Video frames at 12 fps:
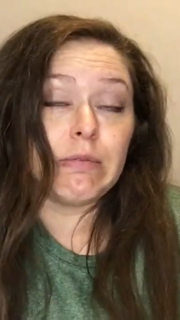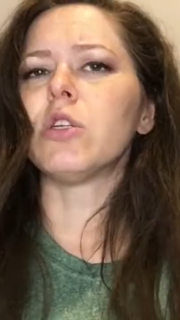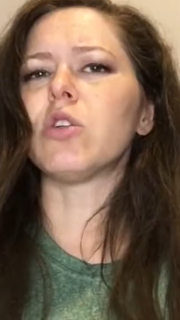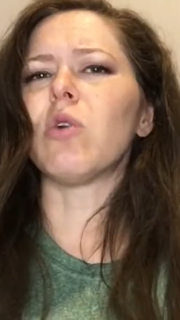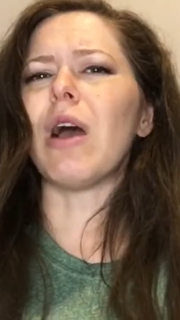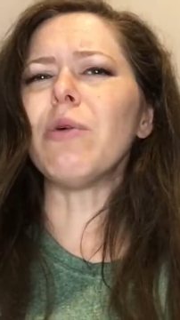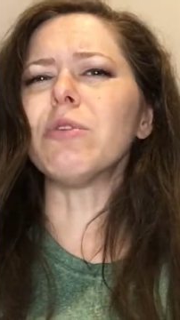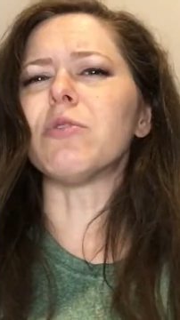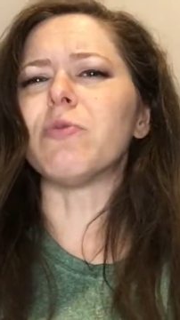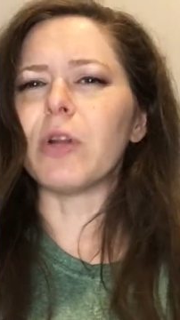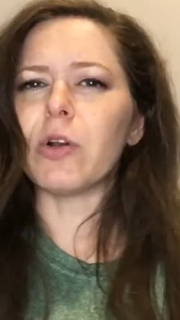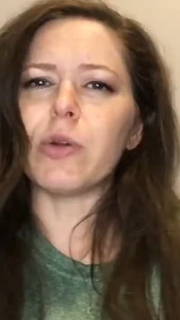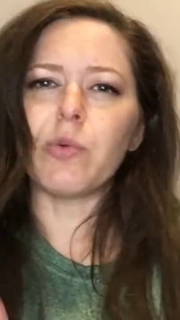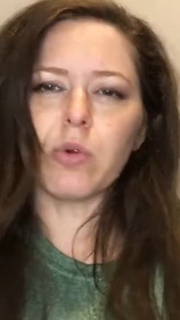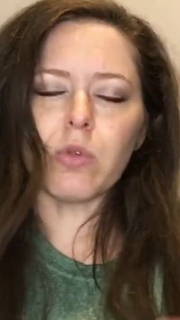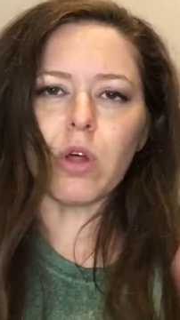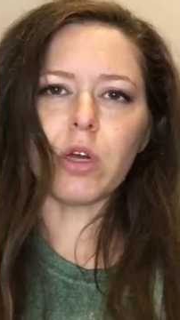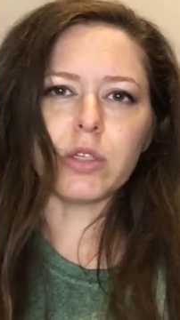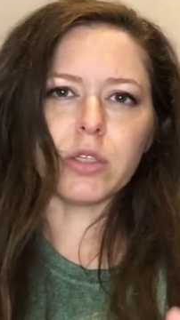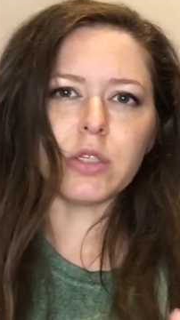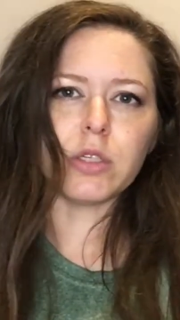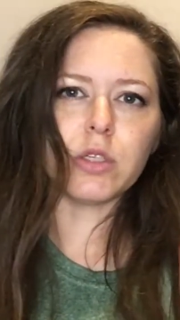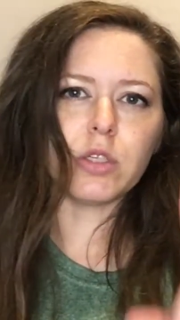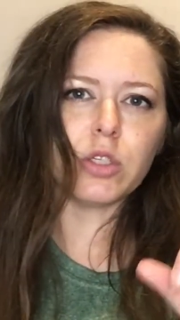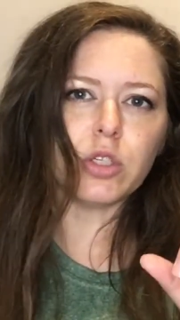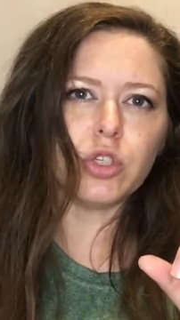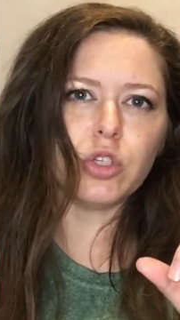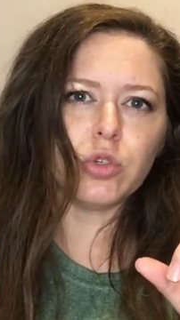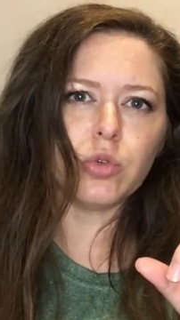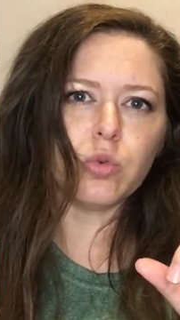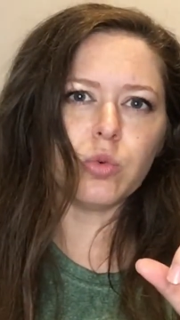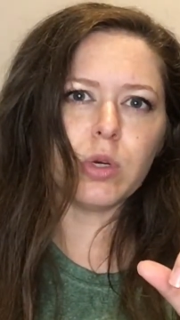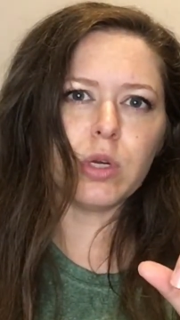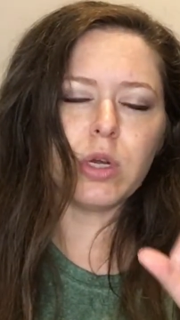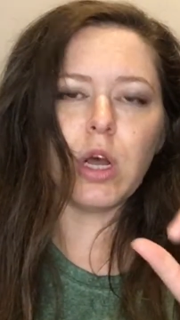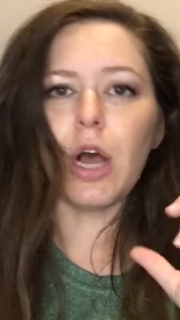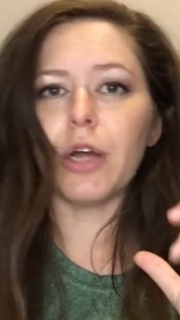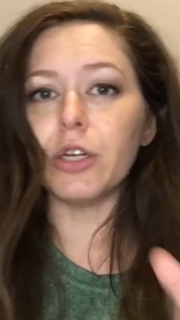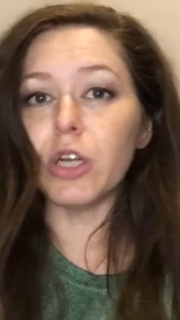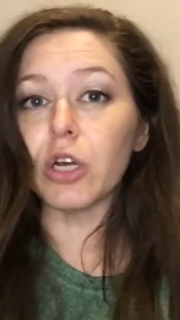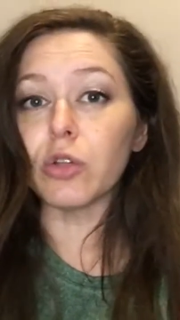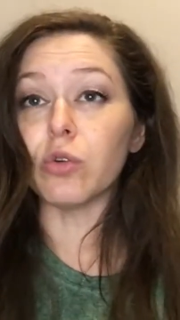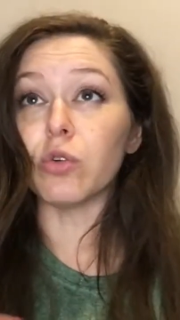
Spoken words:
So I was very reluctant to do another